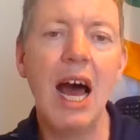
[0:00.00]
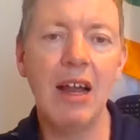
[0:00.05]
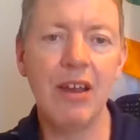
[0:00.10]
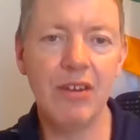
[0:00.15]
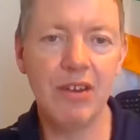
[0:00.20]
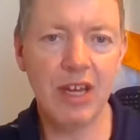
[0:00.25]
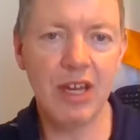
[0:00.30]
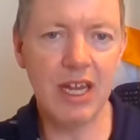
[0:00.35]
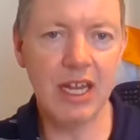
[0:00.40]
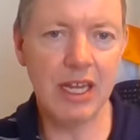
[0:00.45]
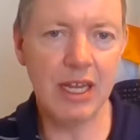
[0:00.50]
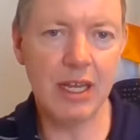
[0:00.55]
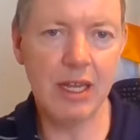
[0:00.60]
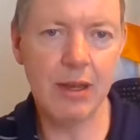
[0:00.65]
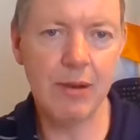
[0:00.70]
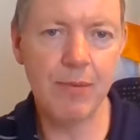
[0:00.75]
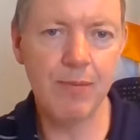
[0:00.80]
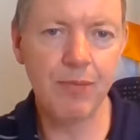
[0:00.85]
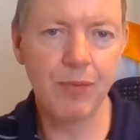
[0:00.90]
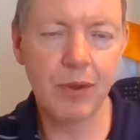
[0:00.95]
and
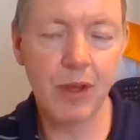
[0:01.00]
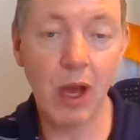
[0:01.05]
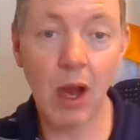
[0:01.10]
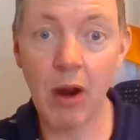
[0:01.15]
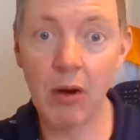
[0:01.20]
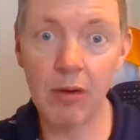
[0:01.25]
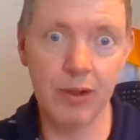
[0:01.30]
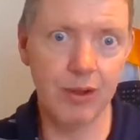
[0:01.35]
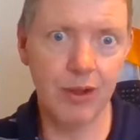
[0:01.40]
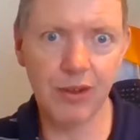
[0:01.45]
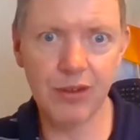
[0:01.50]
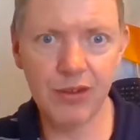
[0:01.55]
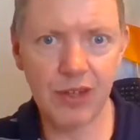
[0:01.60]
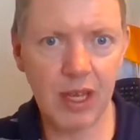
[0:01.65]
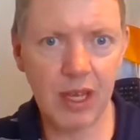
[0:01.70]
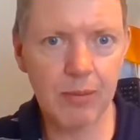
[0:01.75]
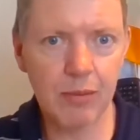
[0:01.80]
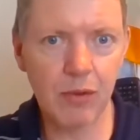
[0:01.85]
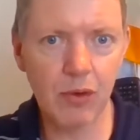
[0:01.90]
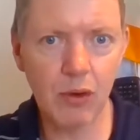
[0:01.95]
he are in the
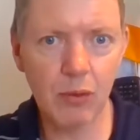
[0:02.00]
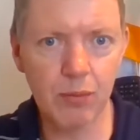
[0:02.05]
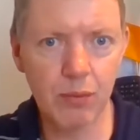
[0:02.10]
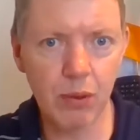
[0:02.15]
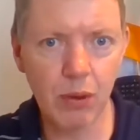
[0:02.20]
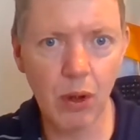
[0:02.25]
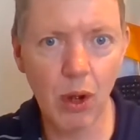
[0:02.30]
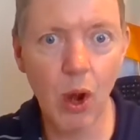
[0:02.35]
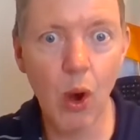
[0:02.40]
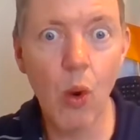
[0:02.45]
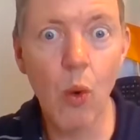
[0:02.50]
same group.